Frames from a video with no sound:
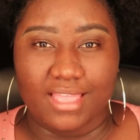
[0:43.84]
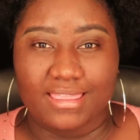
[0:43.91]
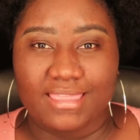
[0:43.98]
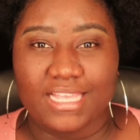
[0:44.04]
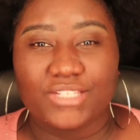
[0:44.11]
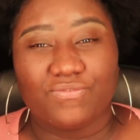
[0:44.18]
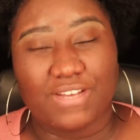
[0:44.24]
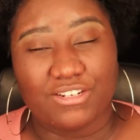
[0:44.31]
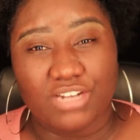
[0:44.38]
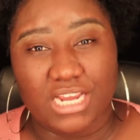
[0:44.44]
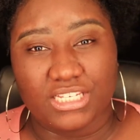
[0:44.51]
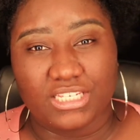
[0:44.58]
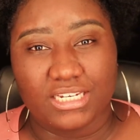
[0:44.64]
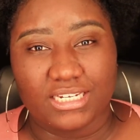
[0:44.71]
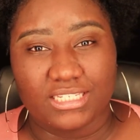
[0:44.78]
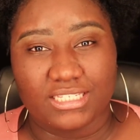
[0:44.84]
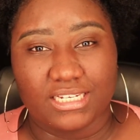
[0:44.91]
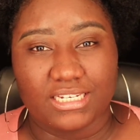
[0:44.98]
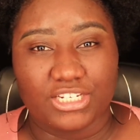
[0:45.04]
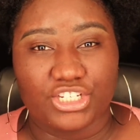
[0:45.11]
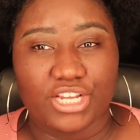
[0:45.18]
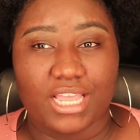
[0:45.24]
This foundation is
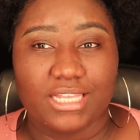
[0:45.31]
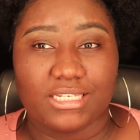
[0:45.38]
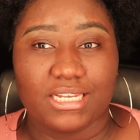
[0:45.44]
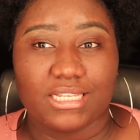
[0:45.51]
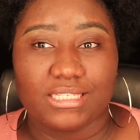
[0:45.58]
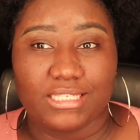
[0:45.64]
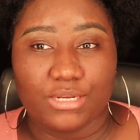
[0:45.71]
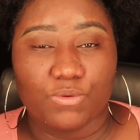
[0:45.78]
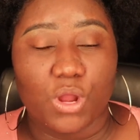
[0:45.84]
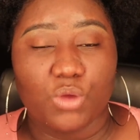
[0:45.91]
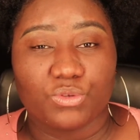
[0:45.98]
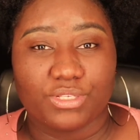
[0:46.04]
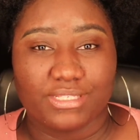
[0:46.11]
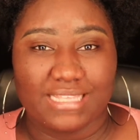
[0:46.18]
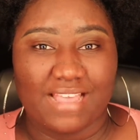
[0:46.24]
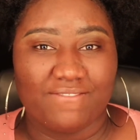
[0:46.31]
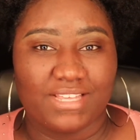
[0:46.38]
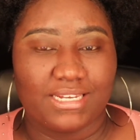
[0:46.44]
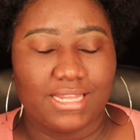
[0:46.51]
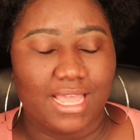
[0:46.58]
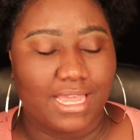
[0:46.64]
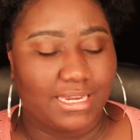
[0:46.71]
in the shade
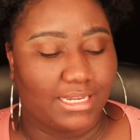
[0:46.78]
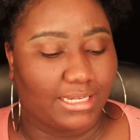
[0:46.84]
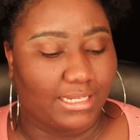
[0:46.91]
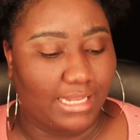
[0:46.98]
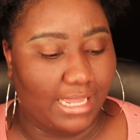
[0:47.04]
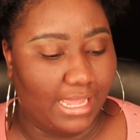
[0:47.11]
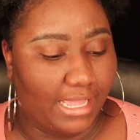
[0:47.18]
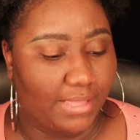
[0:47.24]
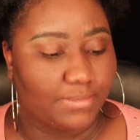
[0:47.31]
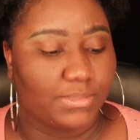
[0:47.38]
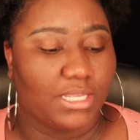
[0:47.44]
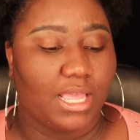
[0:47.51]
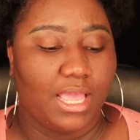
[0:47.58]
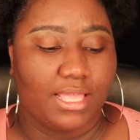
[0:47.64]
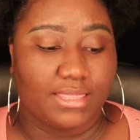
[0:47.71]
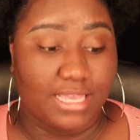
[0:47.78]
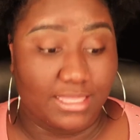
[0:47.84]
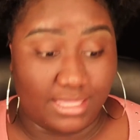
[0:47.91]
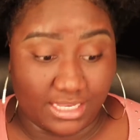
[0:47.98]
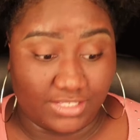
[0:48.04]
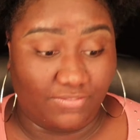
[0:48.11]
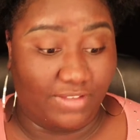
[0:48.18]
07, and the claims
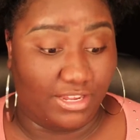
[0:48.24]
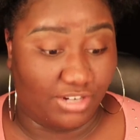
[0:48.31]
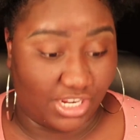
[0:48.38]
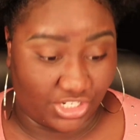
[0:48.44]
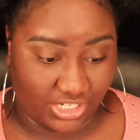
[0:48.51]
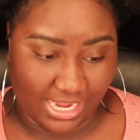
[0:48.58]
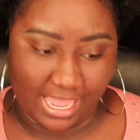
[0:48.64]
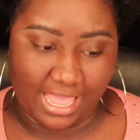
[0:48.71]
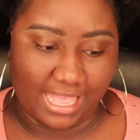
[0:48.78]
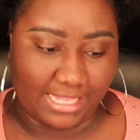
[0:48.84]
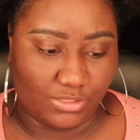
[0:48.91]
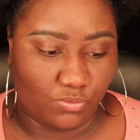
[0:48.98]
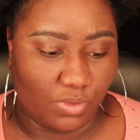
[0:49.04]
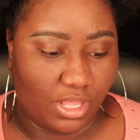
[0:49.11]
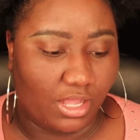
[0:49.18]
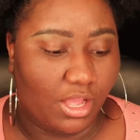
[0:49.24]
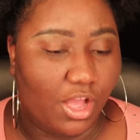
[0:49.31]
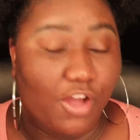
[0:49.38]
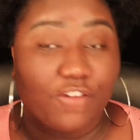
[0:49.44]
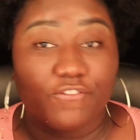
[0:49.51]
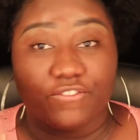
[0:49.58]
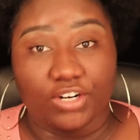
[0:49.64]
that this foundation has, well,
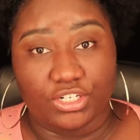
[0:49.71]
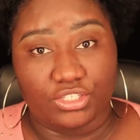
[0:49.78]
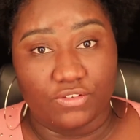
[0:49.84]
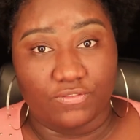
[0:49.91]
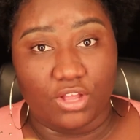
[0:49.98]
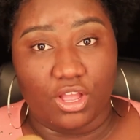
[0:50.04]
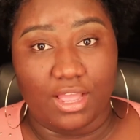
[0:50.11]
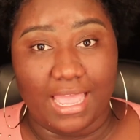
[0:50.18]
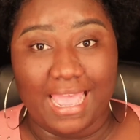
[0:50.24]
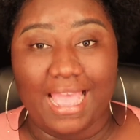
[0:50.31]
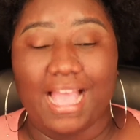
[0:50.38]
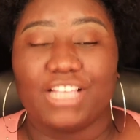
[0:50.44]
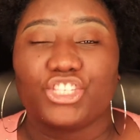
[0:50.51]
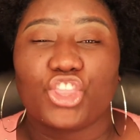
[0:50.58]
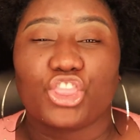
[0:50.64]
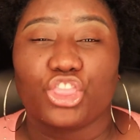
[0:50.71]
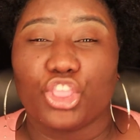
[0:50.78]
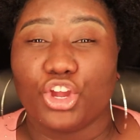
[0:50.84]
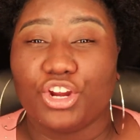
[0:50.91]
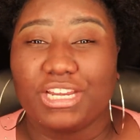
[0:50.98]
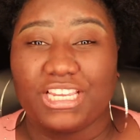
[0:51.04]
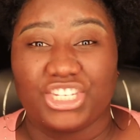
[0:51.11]
first of all, it has
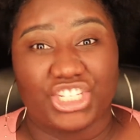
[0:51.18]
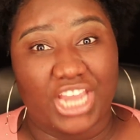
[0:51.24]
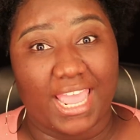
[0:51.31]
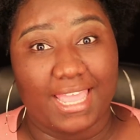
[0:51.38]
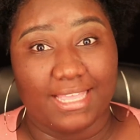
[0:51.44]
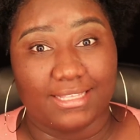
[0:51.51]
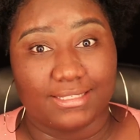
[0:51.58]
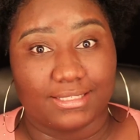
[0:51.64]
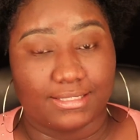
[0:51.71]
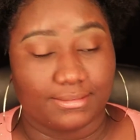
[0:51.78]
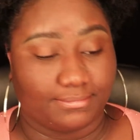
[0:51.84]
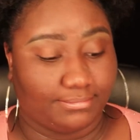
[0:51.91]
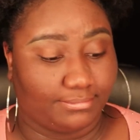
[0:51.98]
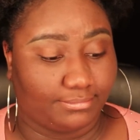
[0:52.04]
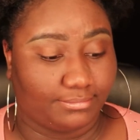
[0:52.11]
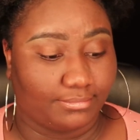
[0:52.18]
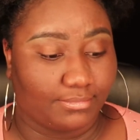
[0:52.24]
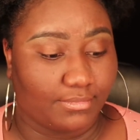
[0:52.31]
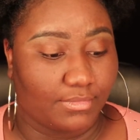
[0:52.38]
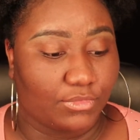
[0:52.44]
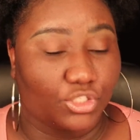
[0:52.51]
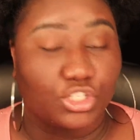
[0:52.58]
30 shades,
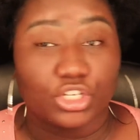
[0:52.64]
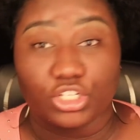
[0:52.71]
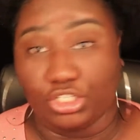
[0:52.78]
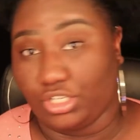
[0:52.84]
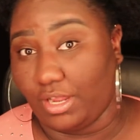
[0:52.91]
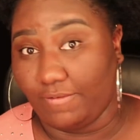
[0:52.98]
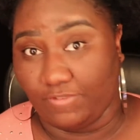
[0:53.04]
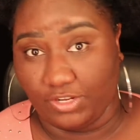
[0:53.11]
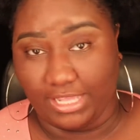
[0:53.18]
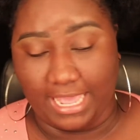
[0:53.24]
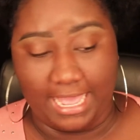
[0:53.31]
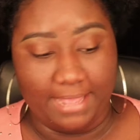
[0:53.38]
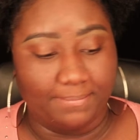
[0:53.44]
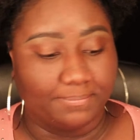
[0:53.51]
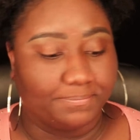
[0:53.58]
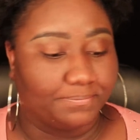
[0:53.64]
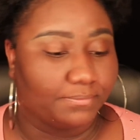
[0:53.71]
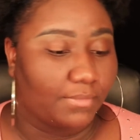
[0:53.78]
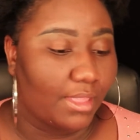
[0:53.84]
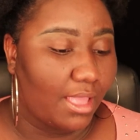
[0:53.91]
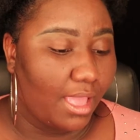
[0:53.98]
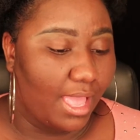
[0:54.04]
so good job for that.
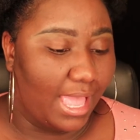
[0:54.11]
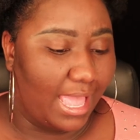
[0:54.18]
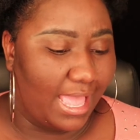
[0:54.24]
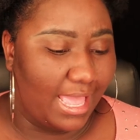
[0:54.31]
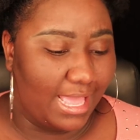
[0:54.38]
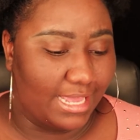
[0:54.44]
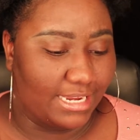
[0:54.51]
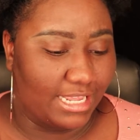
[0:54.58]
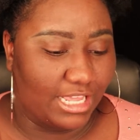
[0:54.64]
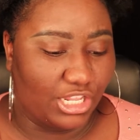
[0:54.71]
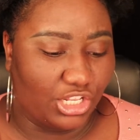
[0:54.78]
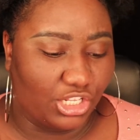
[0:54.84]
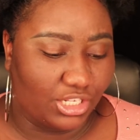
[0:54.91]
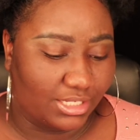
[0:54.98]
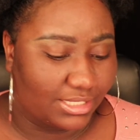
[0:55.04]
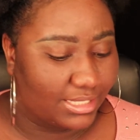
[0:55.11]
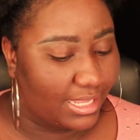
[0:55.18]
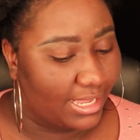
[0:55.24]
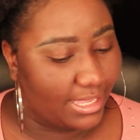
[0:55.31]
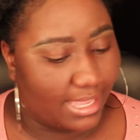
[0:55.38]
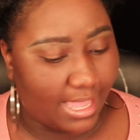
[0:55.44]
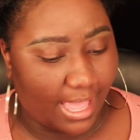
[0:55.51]
And it looks
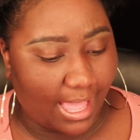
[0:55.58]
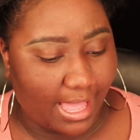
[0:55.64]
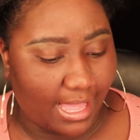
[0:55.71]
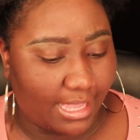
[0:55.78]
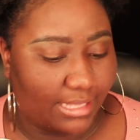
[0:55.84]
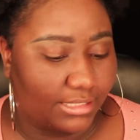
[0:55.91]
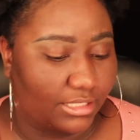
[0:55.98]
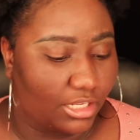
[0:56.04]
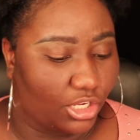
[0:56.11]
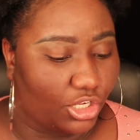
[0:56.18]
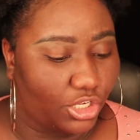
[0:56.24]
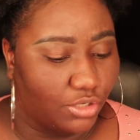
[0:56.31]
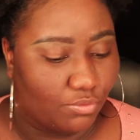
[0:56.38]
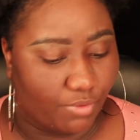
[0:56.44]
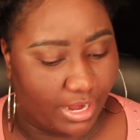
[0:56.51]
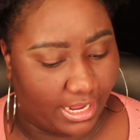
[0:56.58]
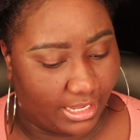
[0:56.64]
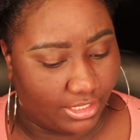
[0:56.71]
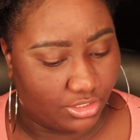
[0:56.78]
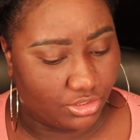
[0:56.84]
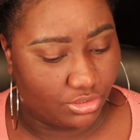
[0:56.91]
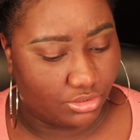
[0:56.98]
like it has a good
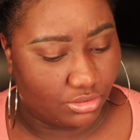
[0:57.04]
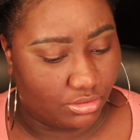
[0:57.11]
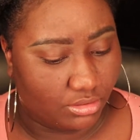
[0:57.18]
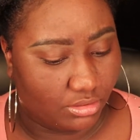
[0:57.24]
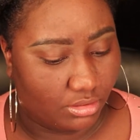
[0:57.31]
range